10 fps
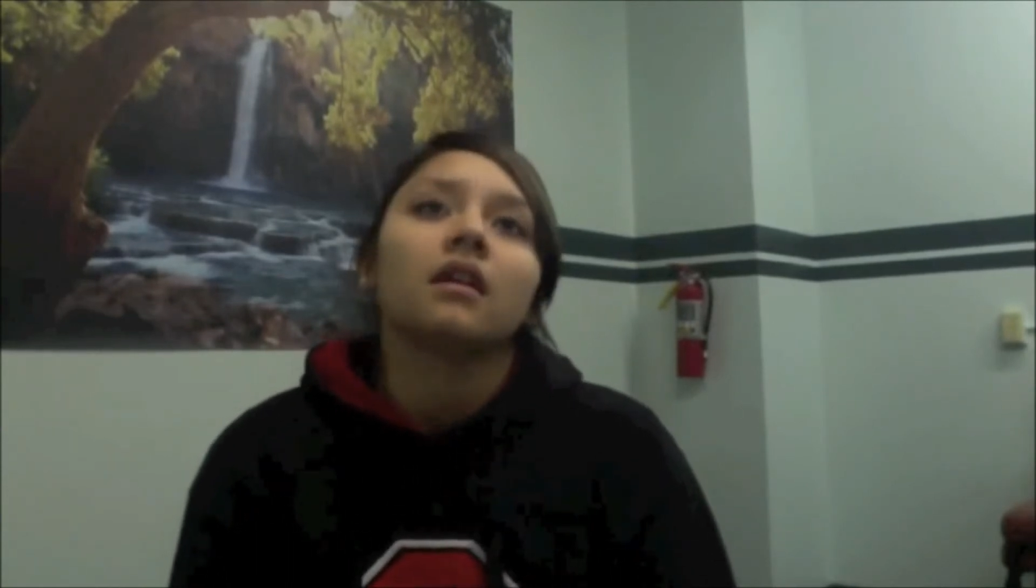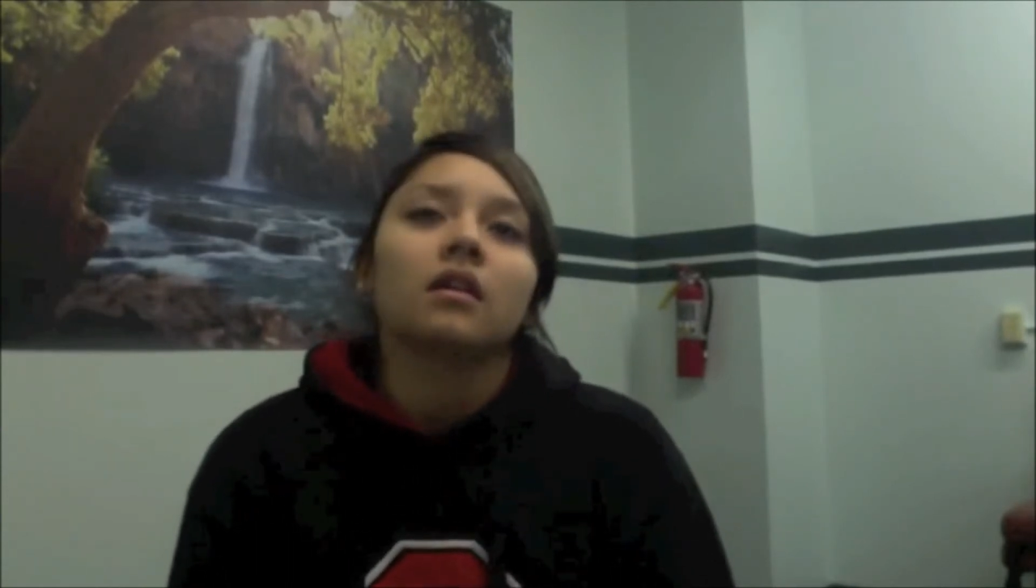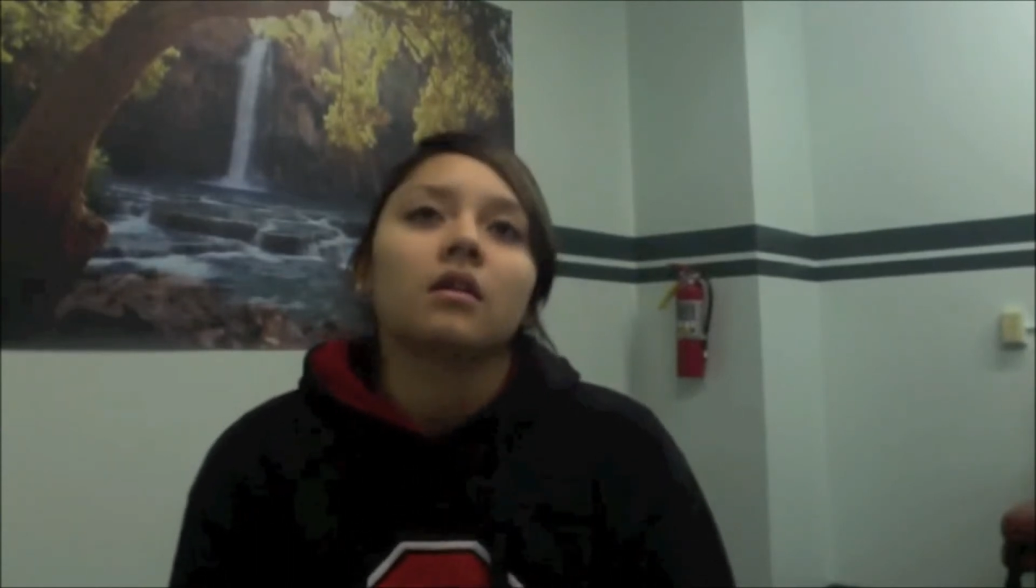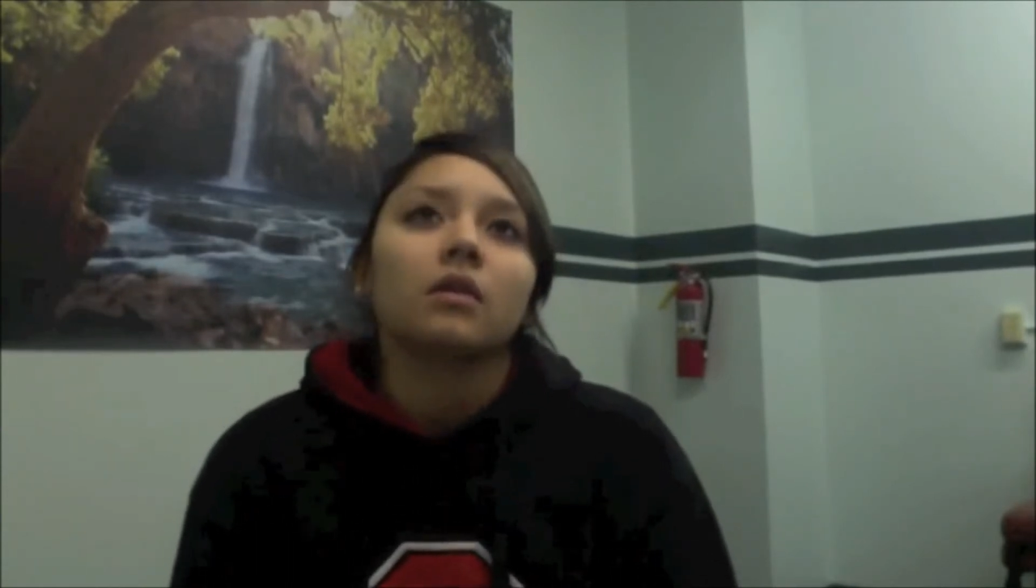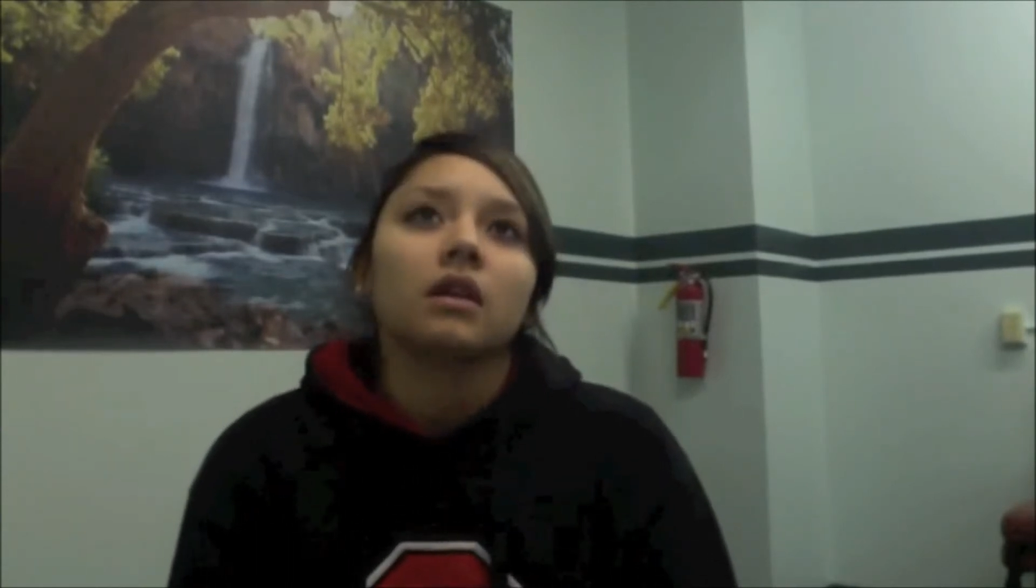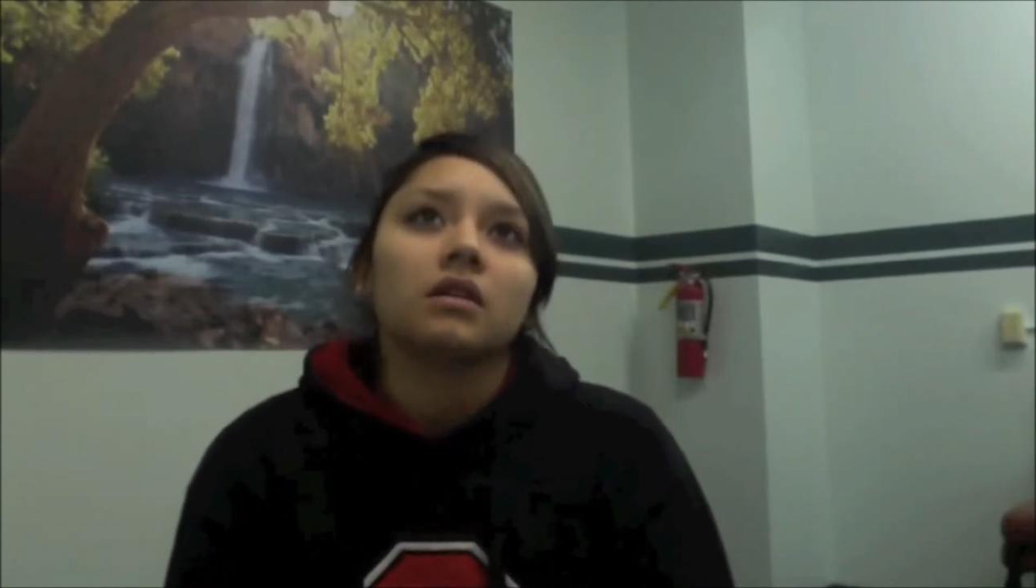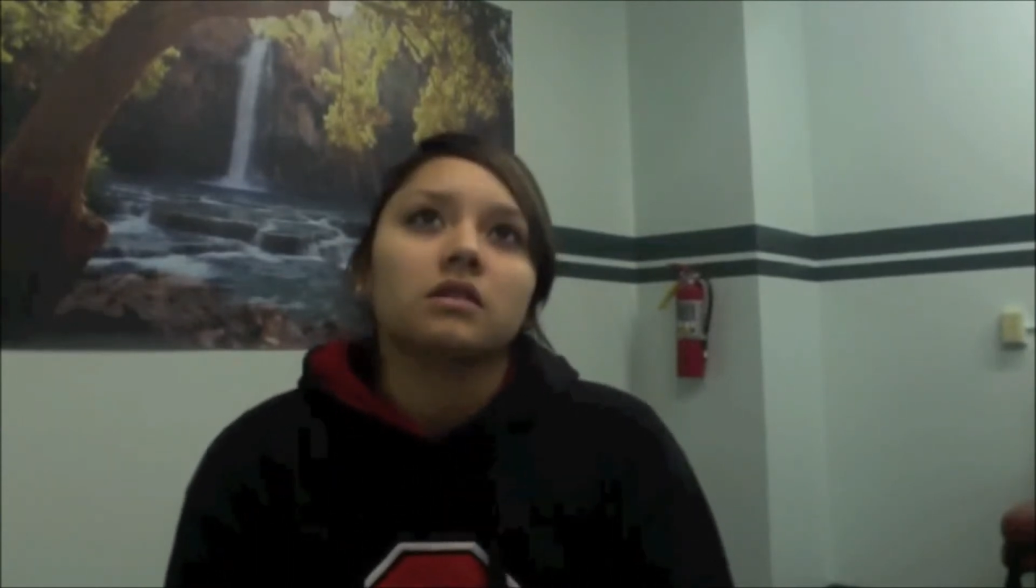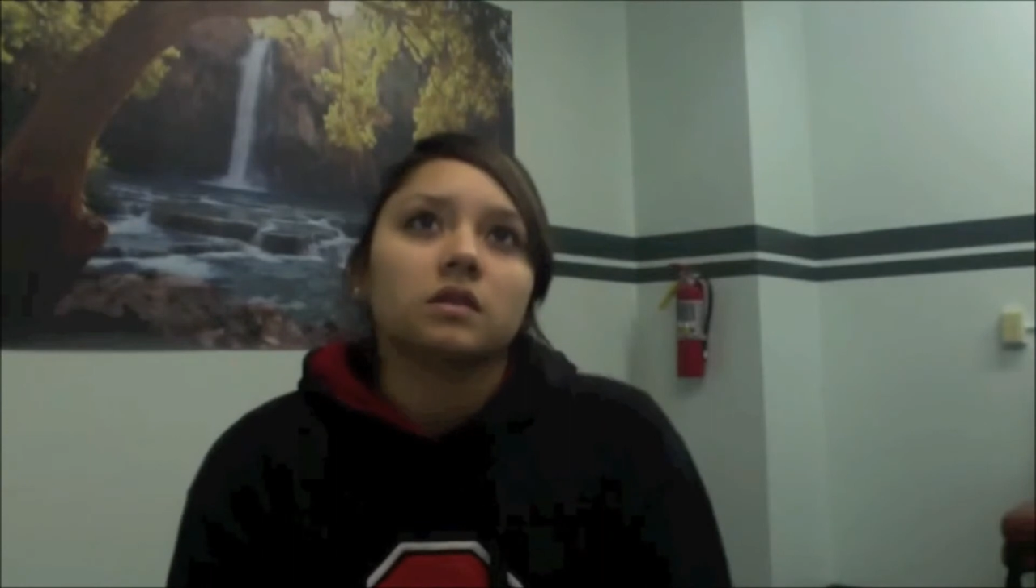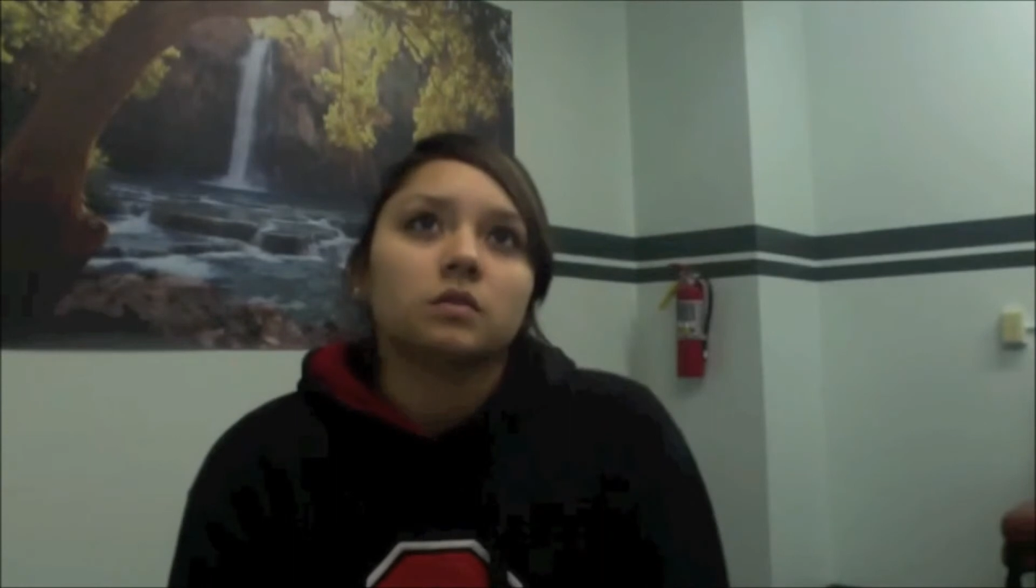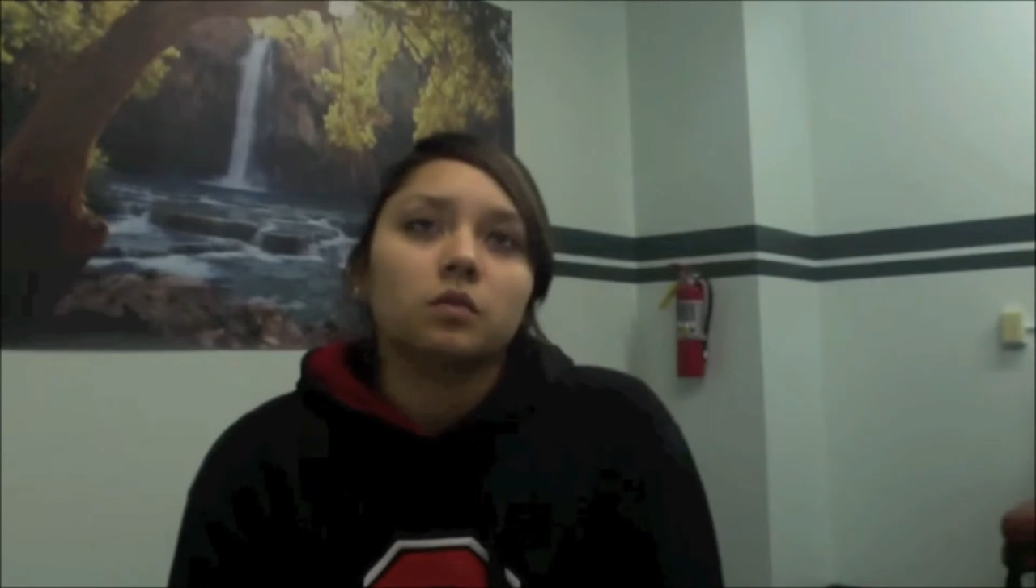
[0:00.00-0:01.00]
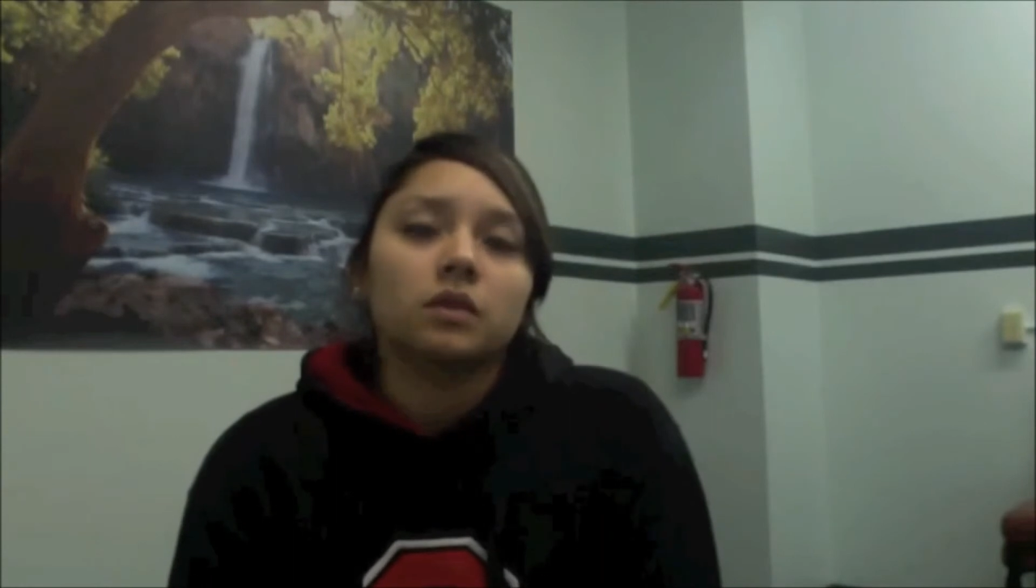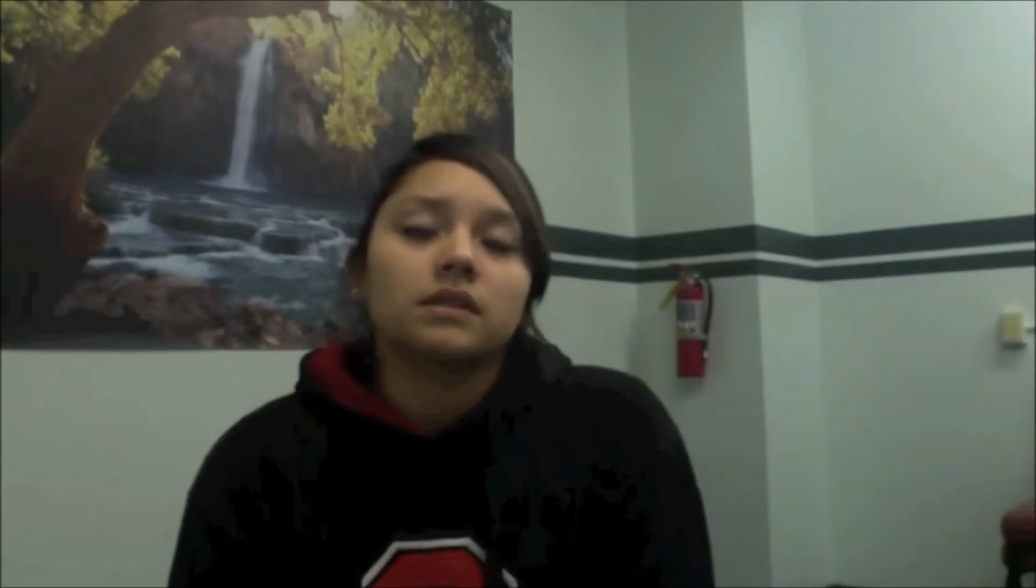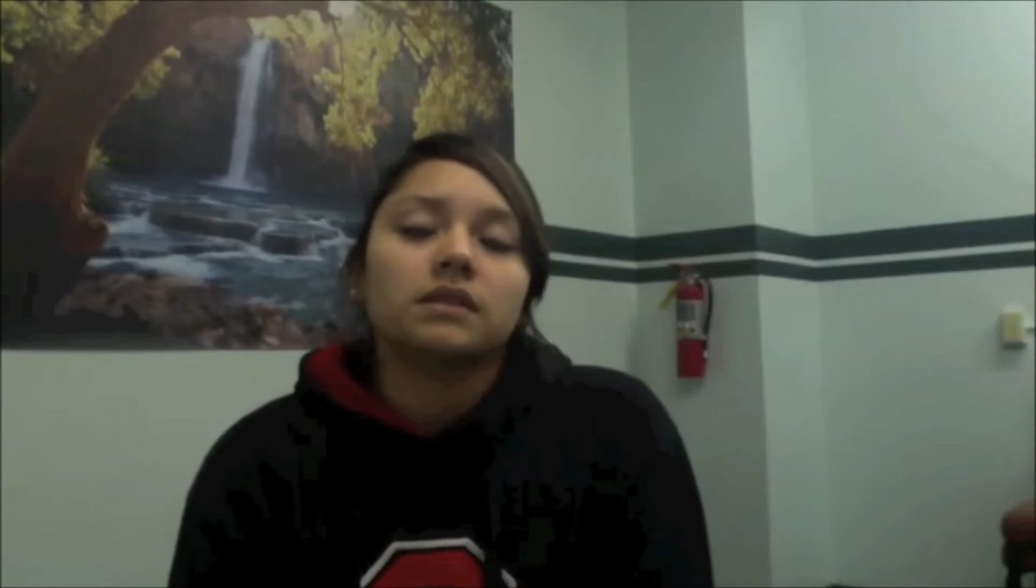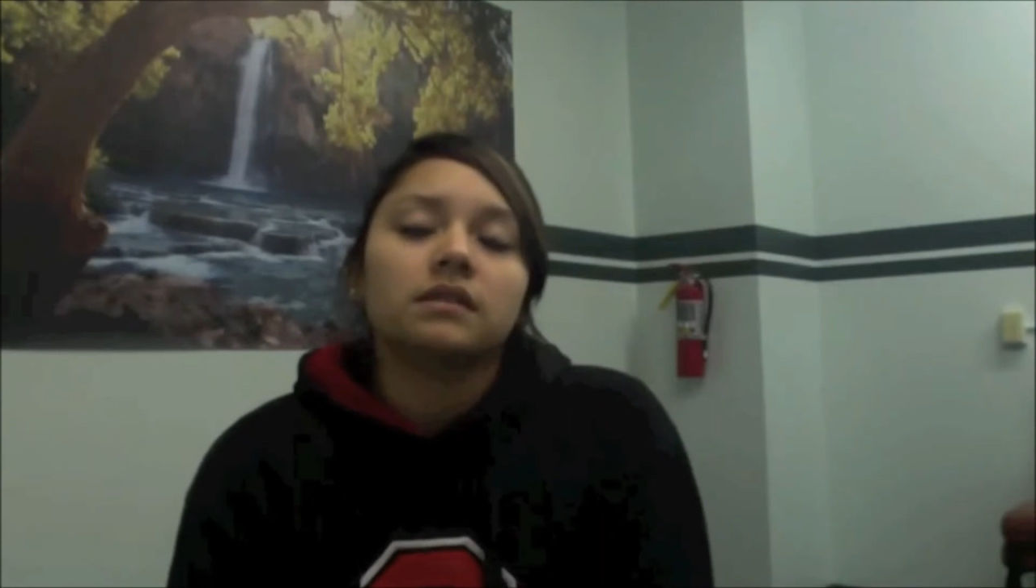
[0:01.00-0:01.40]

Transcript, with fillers: quitting just was